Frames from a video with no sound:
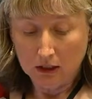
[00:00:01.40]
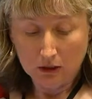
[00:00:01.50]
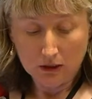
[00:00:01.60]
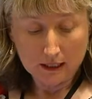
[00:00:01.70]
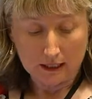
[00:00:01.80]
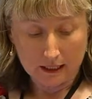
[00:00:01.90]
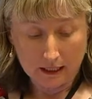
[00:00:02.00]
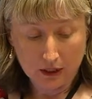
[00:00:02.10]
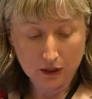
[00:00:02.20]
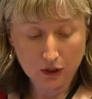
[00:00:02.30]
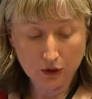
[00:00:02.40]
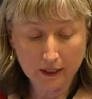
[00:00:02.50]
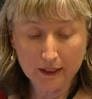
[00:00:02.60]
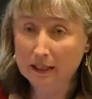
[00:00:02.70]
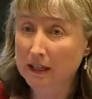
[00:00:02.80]
All right, so
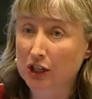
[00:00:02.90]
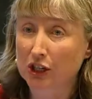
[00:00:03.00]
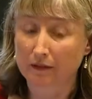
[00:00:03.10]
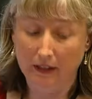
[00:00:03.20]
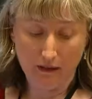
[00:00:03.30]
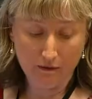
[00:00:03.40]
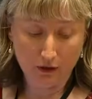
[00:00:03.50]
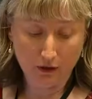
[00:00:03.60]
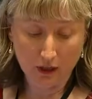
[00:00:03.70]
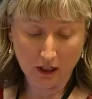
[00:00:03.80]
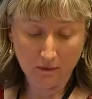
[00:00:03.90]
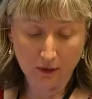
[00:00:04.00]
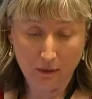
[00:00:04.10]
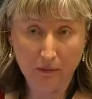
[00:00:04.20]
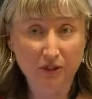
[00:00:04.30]
in this section of the afternoon, I'm
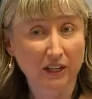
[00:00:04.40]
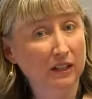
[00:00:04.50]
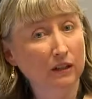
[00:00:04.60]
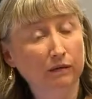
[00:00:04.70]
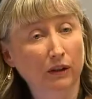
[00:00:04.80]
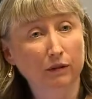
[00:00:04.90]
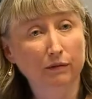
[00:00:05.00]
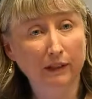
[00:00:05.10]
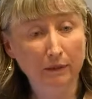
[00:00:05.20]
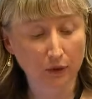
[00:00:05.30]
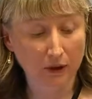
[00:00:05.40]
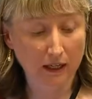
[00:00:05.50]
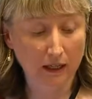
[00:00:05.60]
going to be presenting the final framework,